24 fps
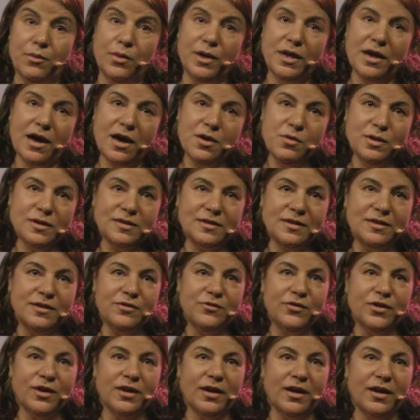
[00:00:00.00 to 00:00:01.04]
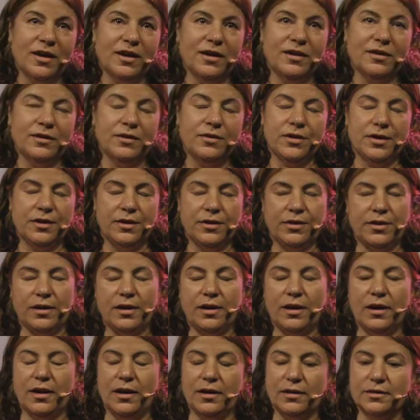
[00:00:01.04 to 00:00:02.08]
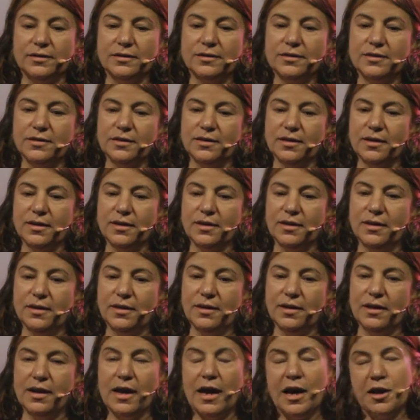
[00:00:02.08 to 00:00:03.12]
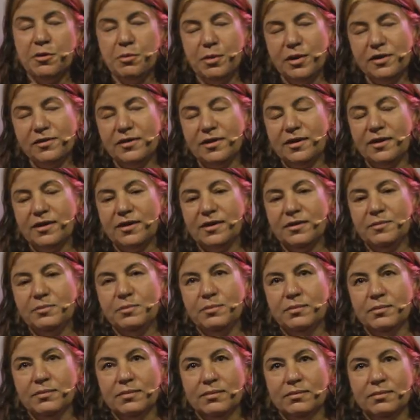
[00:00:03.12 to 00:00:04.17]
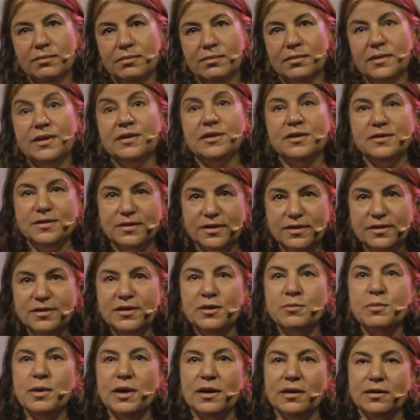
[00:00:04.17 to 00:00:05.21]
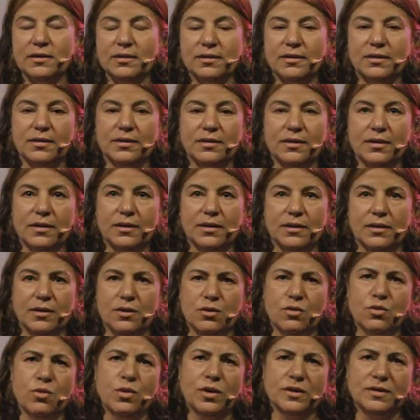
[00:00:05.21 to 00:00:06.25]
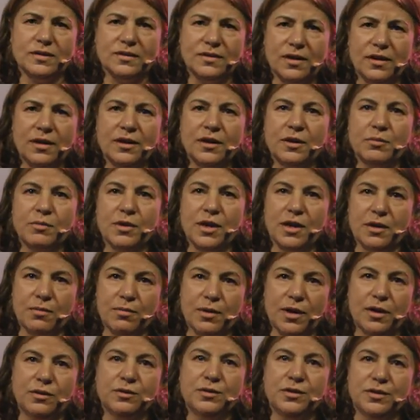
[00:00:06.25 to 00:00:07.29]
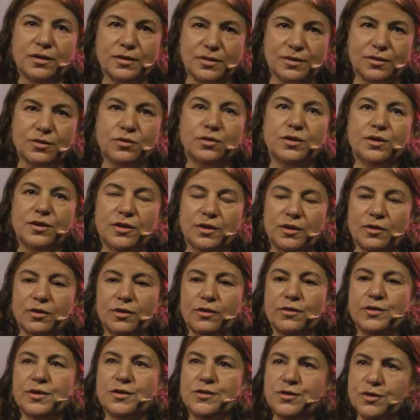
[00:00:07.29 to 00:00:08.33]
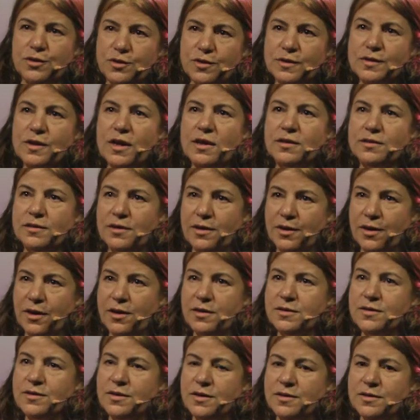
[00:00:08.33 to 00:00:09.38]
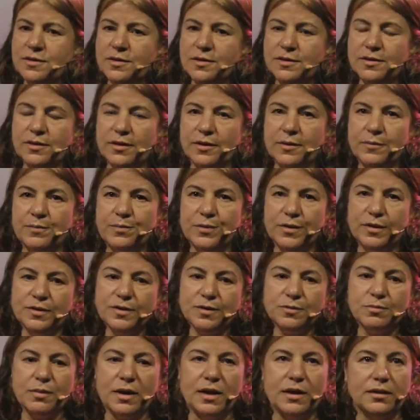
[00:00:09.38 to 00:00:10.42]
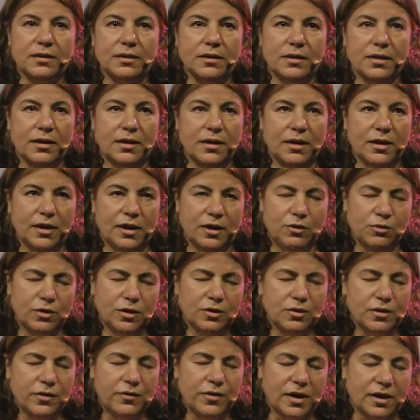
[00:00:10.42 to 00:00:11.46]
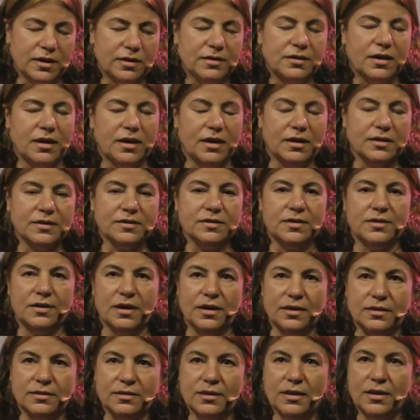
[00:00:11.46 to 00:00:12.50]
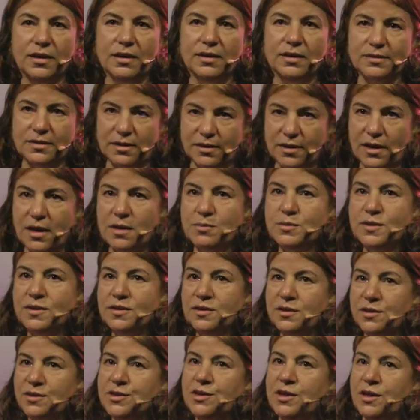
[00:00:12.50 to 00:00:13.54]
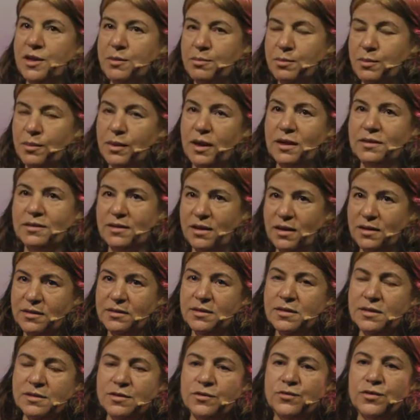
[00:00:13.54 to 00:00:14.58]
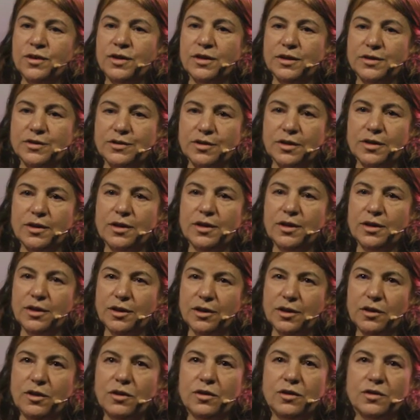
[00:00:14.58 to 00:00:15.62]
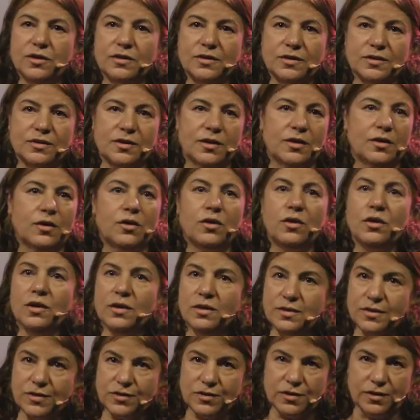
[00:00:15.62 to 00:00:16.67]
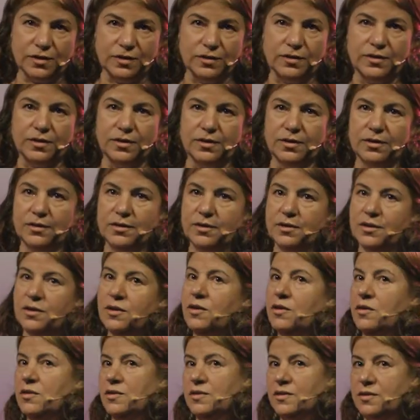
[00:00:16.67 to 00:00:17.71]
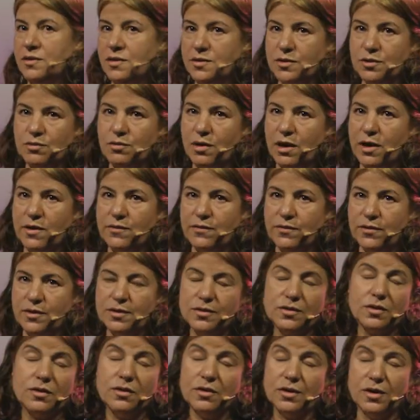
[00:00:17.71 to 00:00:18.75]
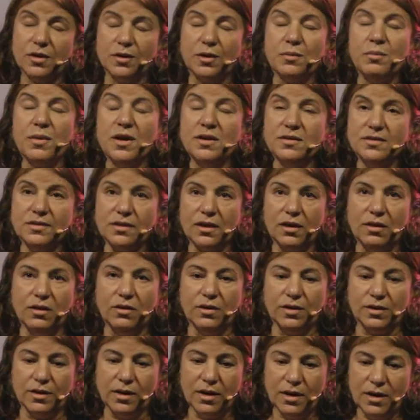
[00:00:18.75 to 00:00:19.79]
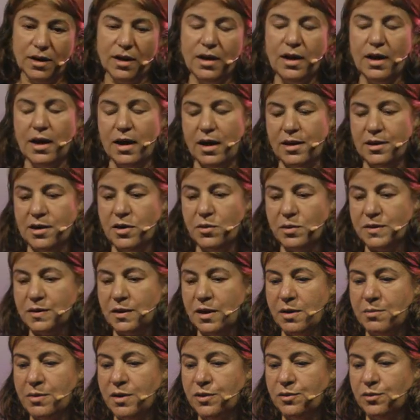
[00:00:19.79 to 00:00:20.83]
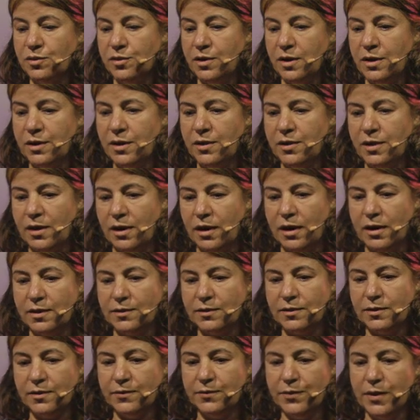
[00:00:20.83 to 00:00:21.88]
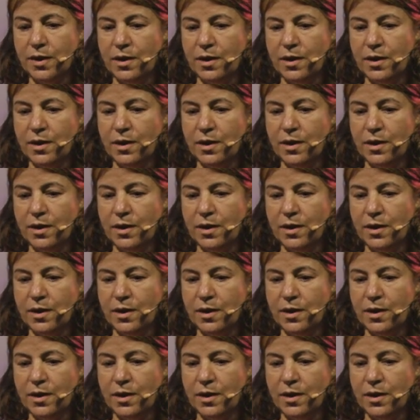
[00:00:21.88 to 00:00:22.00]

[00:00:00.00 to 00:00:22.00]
When I was living here in the Netherlands, I met a Yazidi man who was telling me about the story of the genocide against Yazidi. This man, in one of the attacks that Saddam's regime attacked his village, he lost all his children. He lost his wife. So he remains alone, and he was coming to the Netherlands.